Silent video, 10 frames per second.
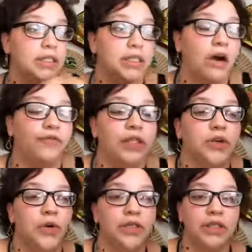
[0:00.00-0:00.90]
itself is
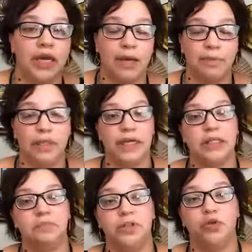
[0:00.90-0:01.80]
going to take
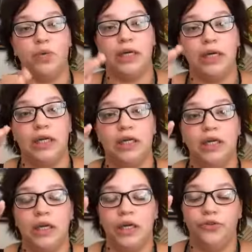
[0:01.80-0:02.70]
place between
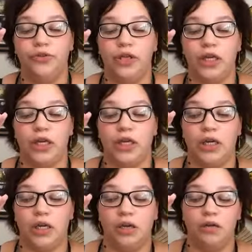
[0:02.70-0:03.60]

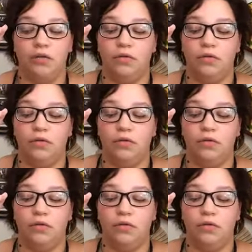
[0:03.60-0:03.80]
the